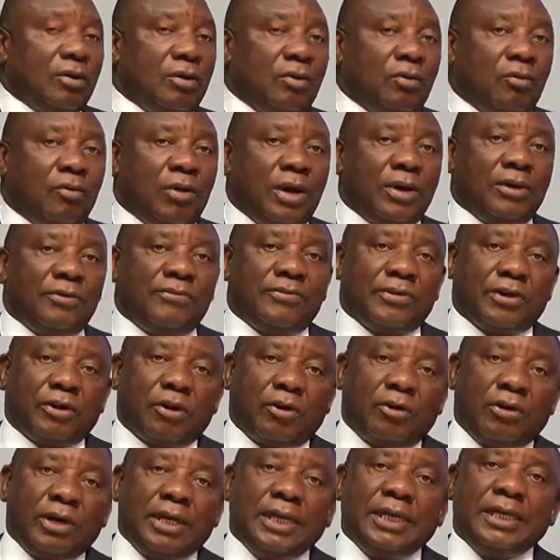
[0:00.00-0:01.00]
One of the
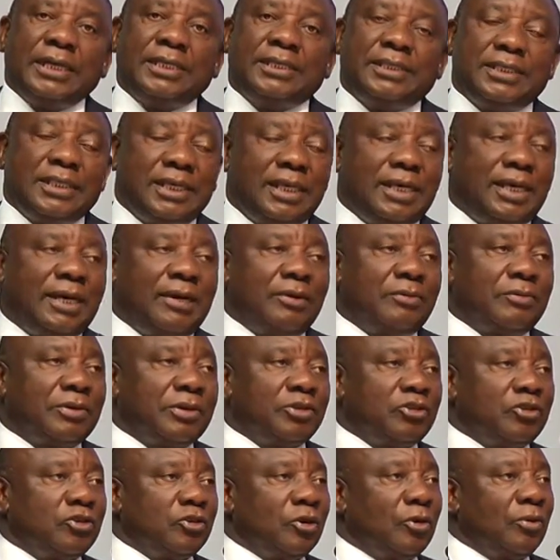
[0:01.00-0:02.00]
colleagues here was
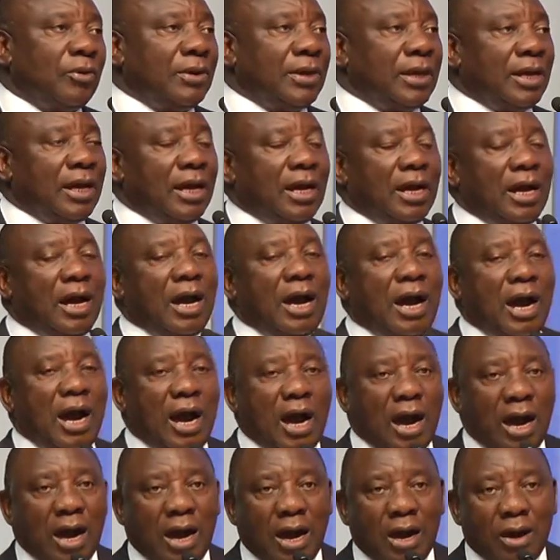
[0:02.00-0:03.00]
showing
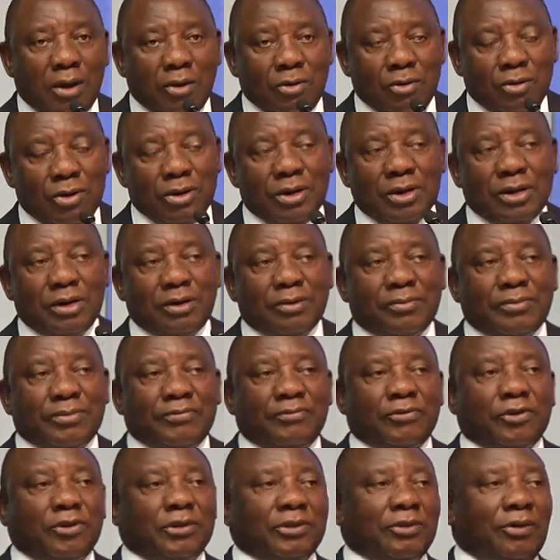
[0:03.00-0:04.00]
how we've
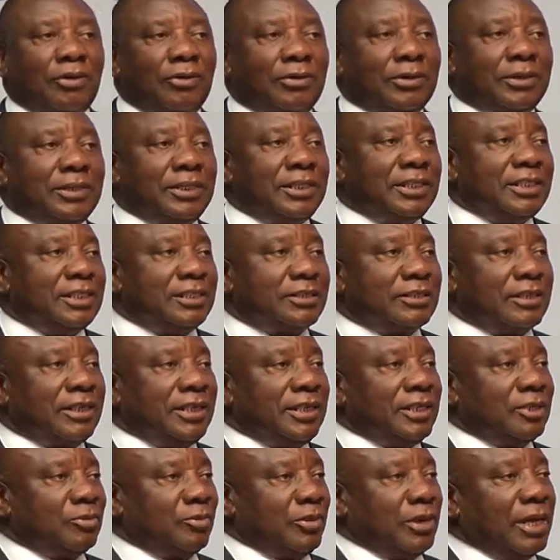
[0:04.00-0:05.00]
got all these
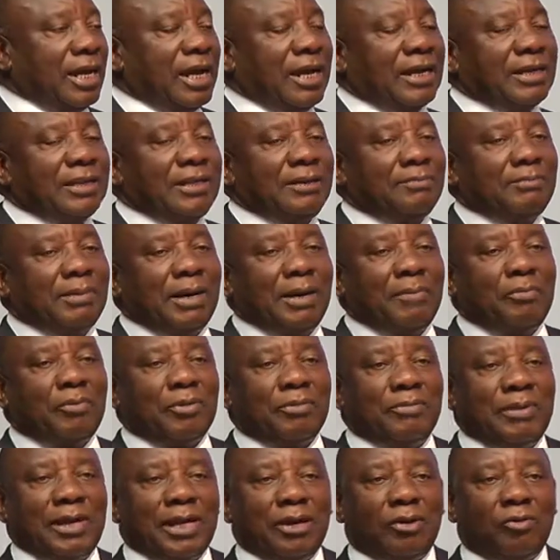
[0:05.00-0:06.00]
trees, we cut them up, we
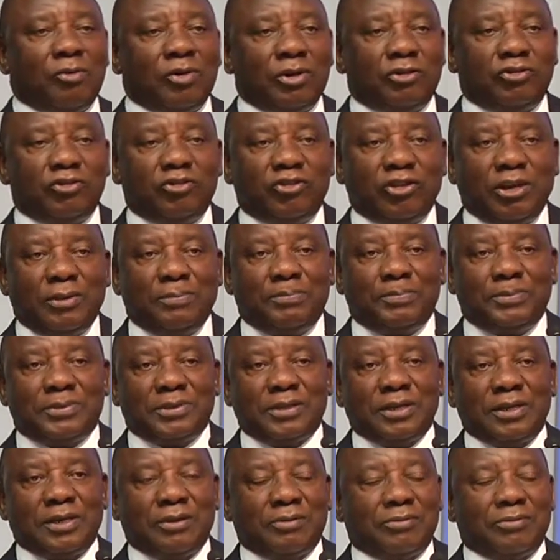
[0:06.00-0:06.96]
make wood chips,